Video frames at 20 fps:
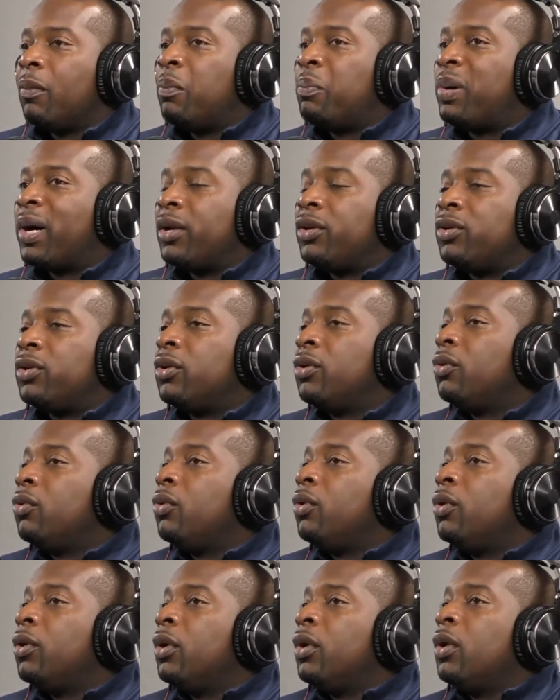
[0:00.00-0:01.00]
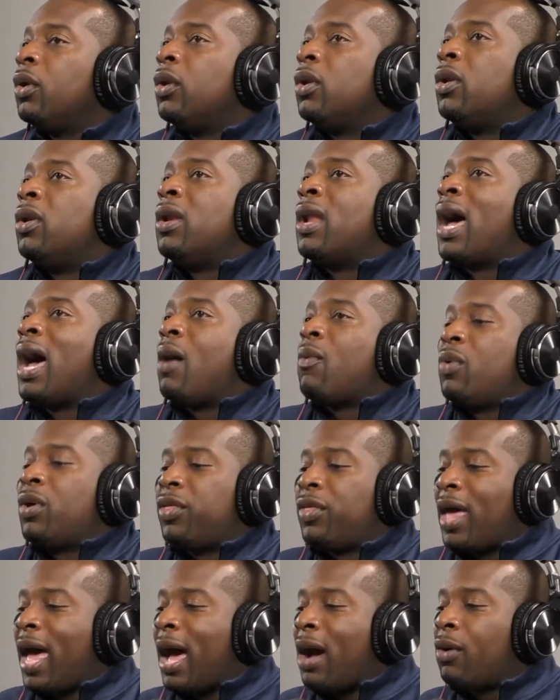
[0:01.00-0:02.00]
But, dude, not
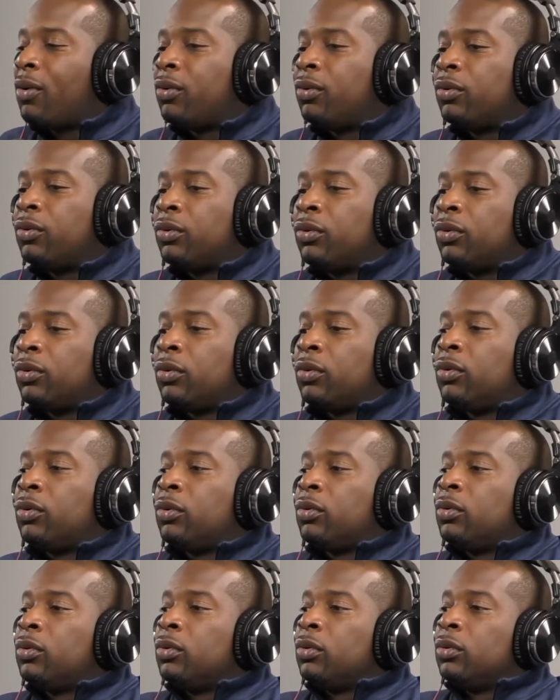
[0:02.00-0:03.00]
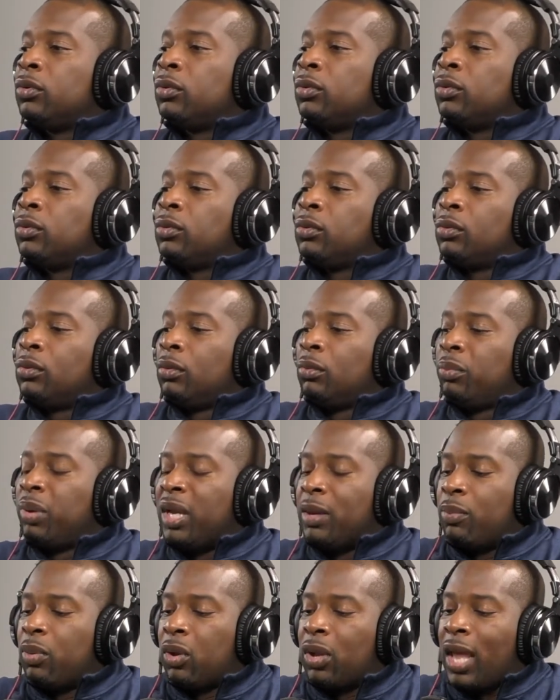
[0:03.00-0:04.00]
without
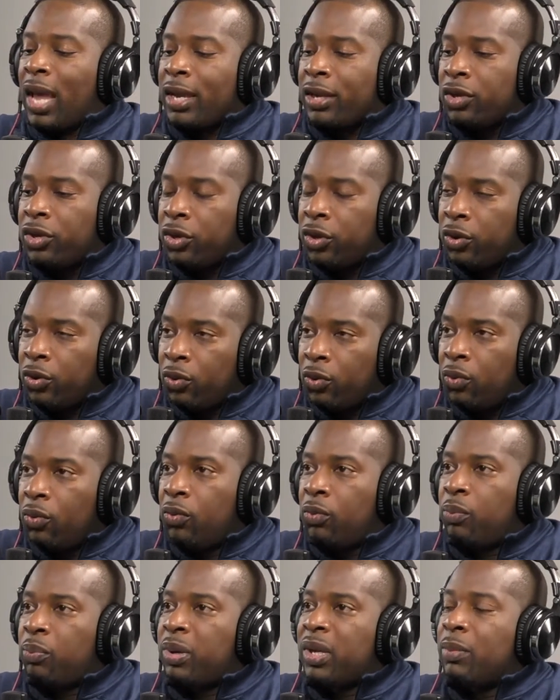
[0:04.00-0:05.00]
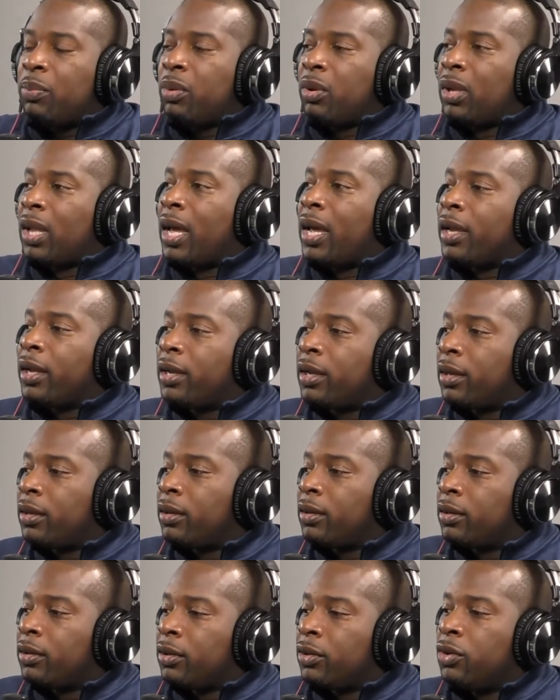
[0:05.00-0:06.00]
people like you, people like
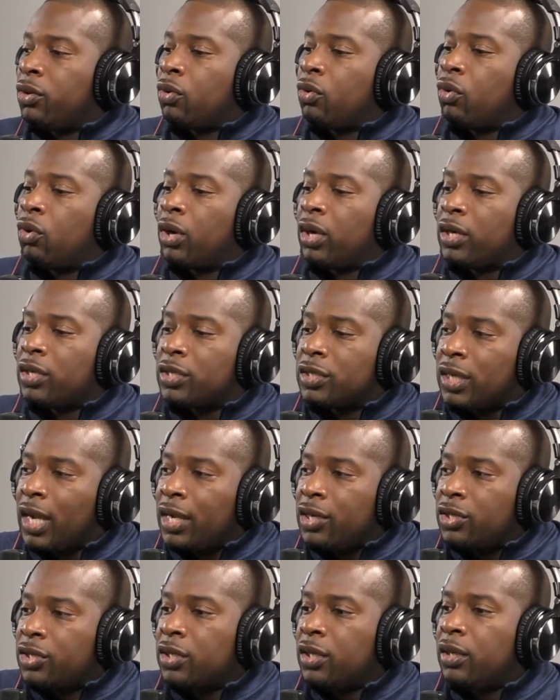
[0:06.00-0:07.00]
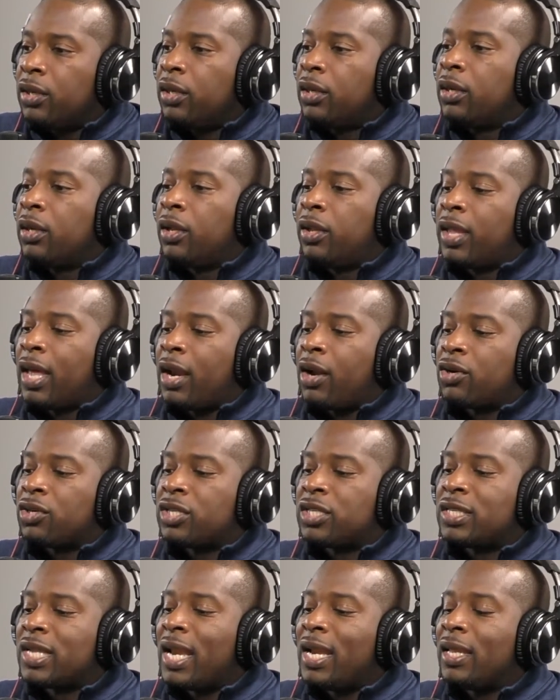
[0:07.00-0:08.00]
your organization that are
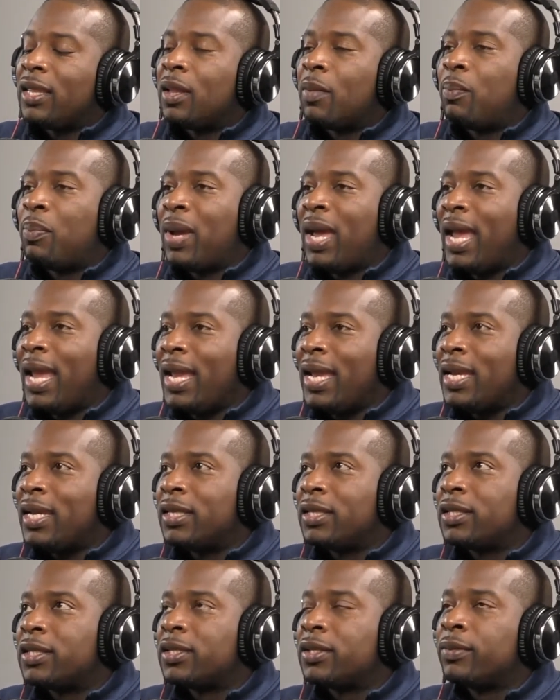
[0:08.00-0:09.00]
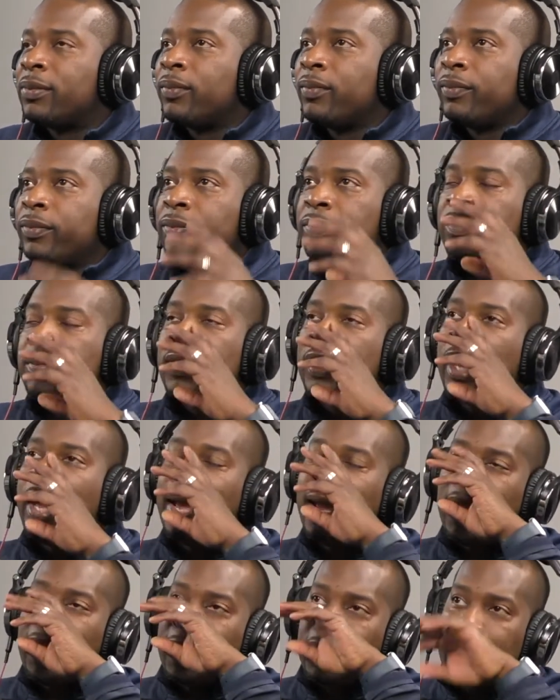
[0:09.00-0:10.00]
setting the pace
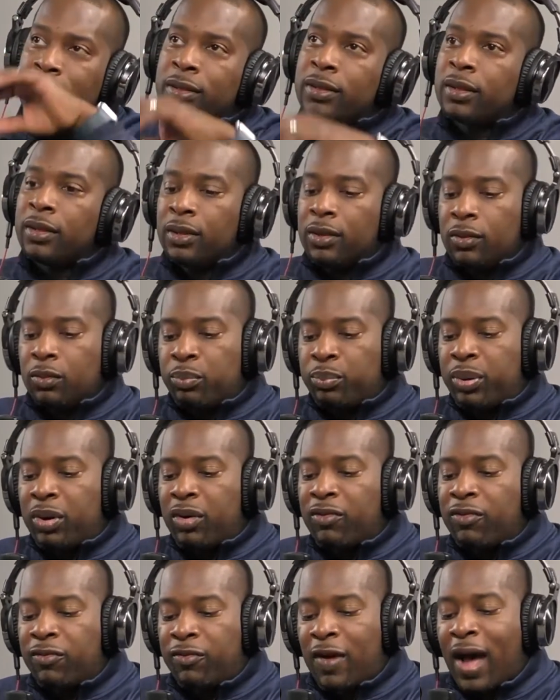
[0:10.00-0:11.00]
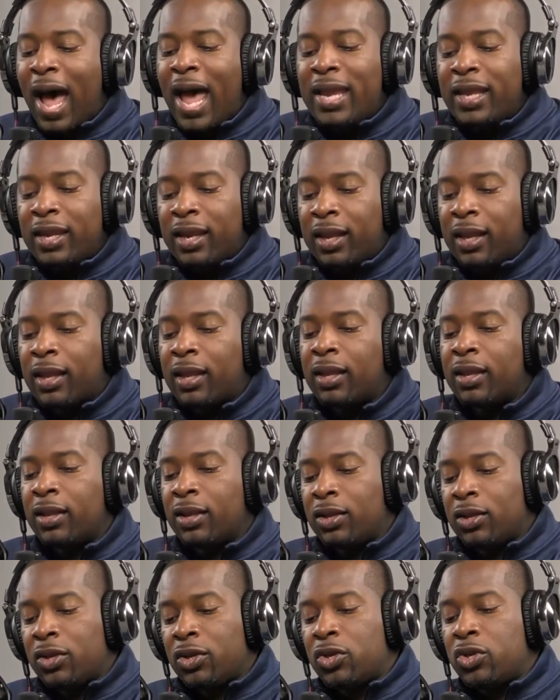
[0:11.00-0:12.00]
and providing
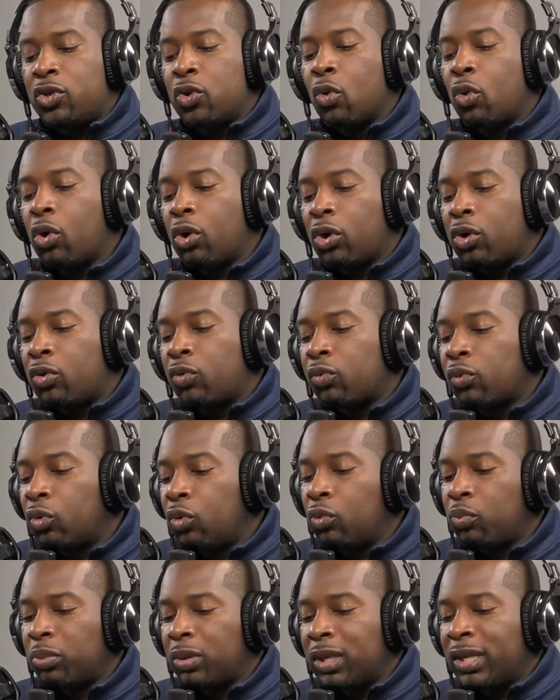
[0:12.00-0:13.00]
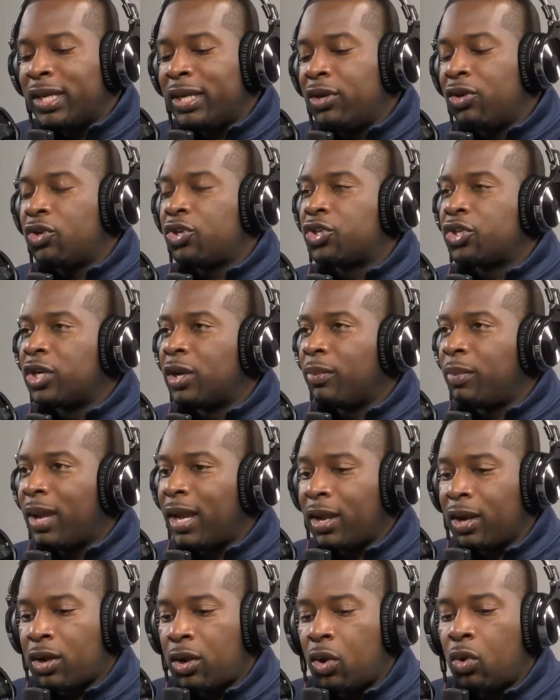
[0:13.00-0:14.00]
your group leadership
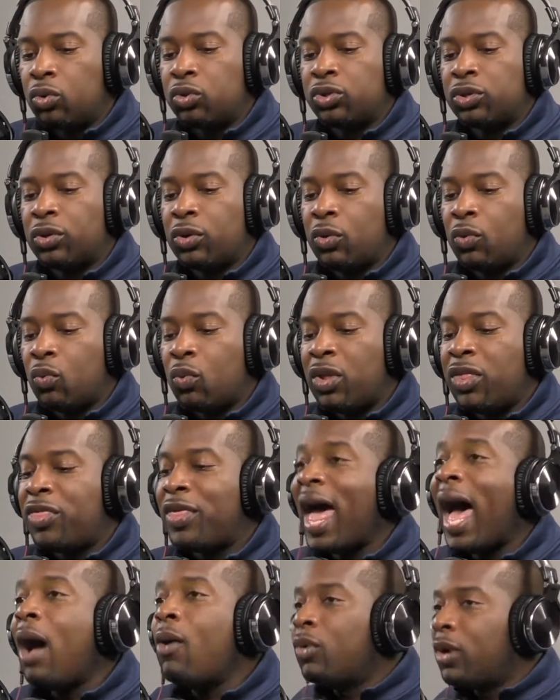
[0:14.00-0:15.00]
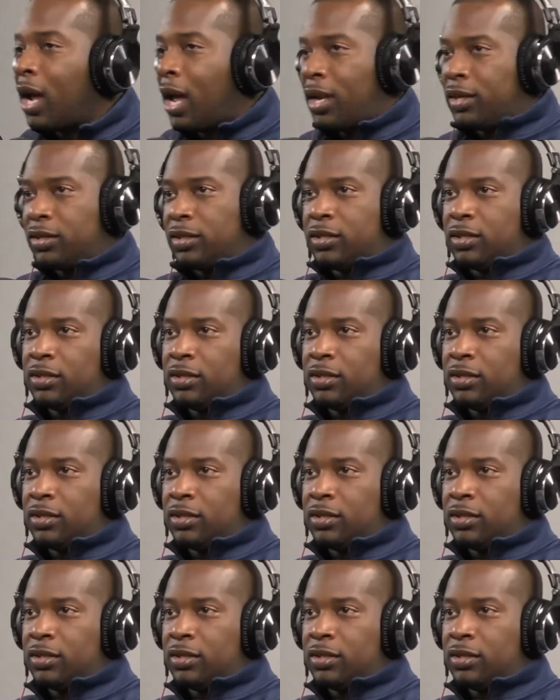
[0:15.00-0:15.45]
and culture without us.